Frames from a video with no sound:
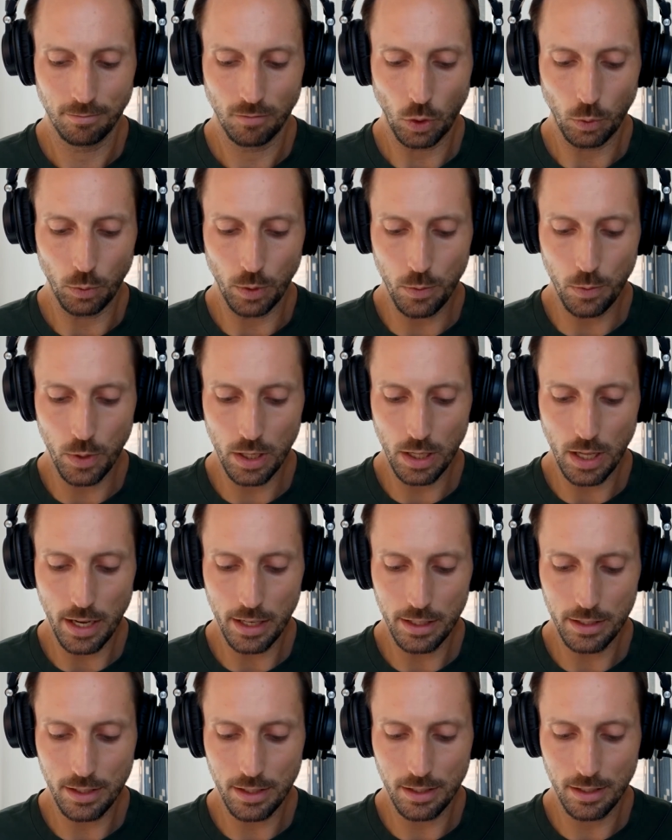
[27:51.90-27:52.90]
We
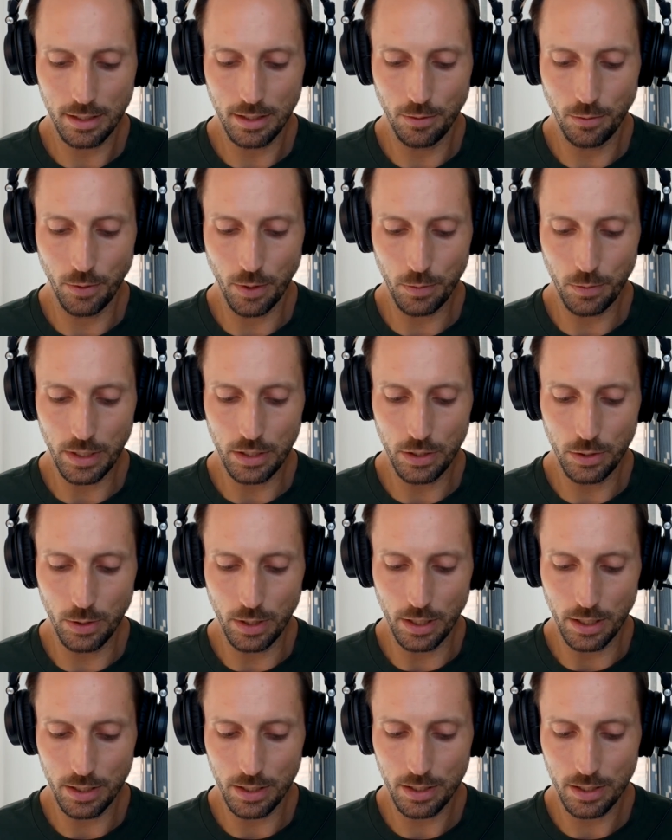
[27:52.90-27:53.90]
realize when we do
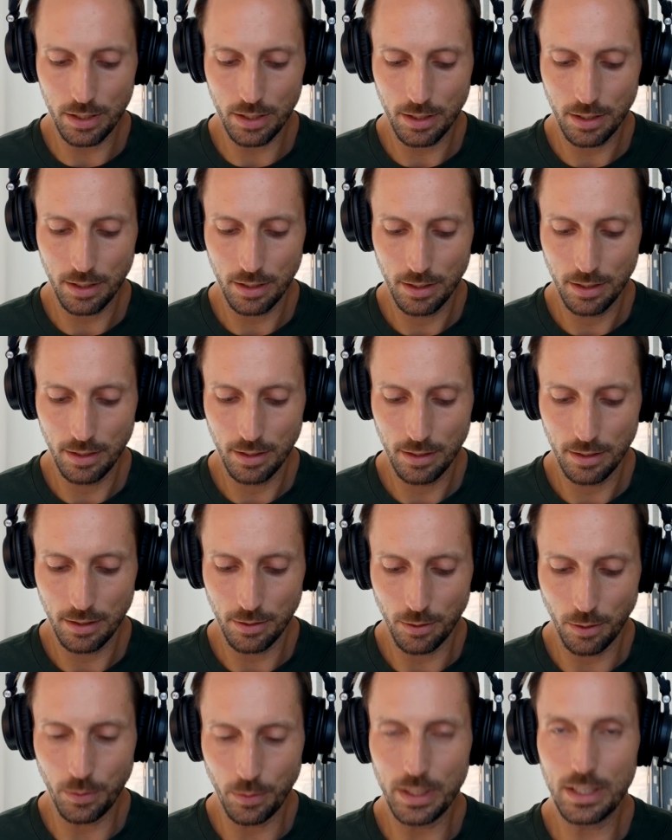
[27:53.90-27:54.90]
this,
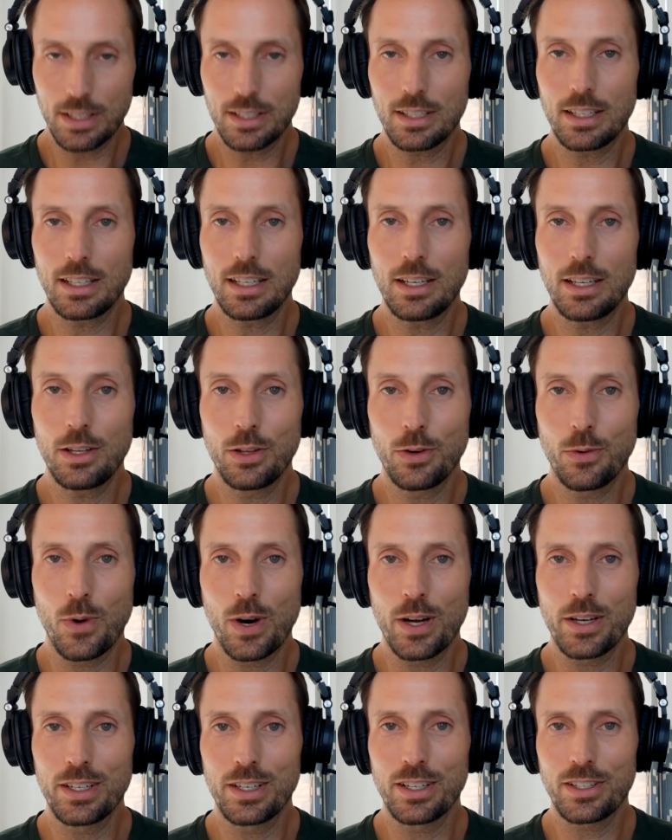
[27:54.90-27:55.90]
when we see the
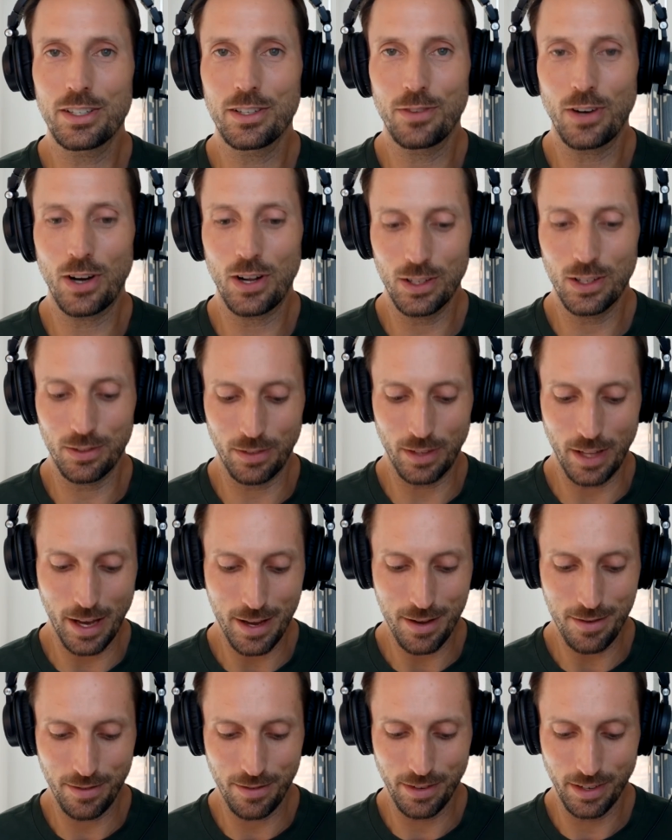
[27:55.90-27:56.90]
oneness of all of
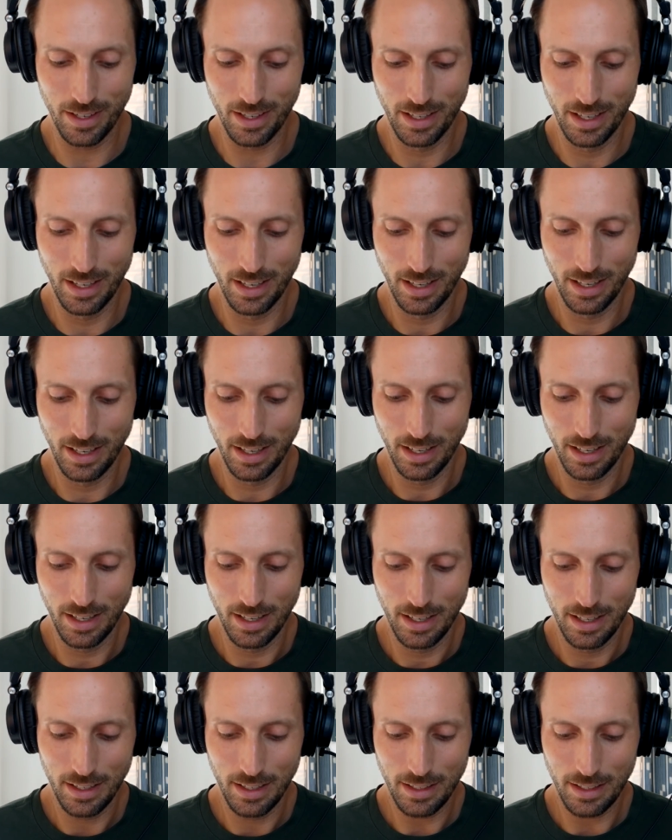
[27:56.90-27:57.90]
life,
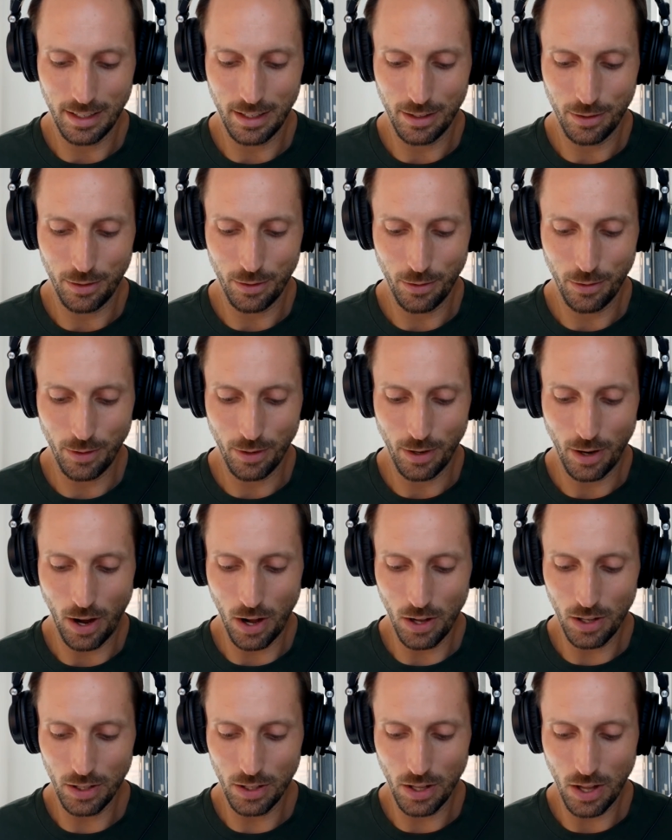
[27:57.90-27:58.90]
that
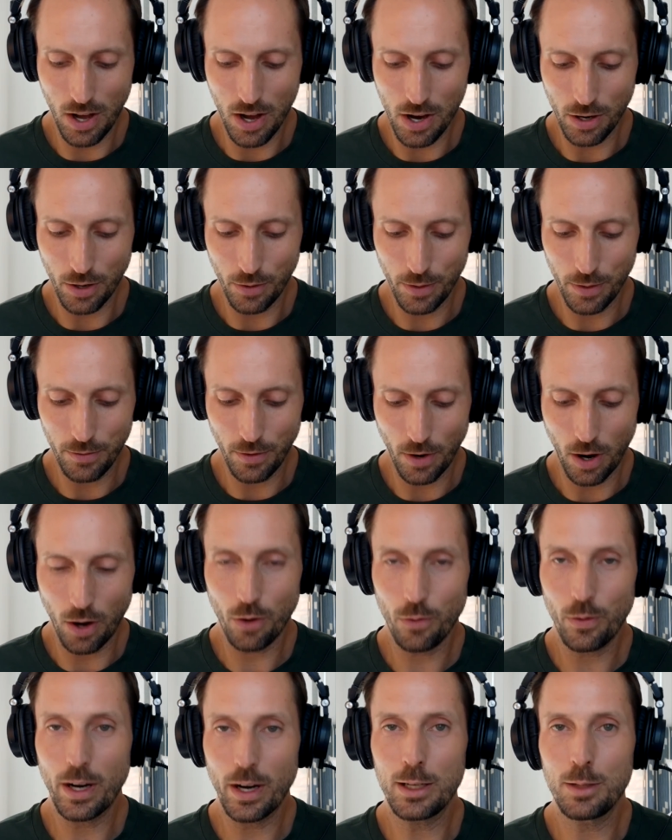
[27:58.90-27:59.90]
all along we've
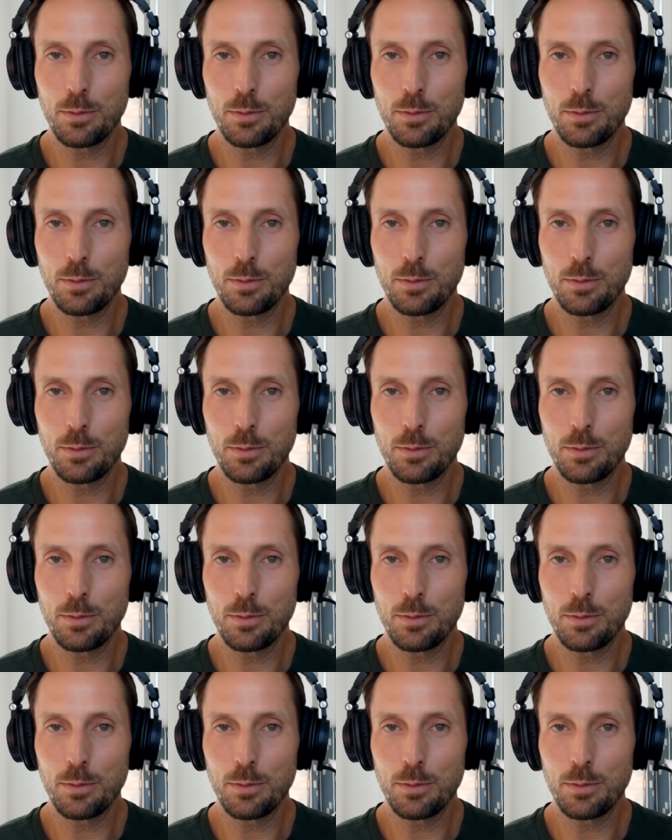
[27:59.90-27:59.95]
already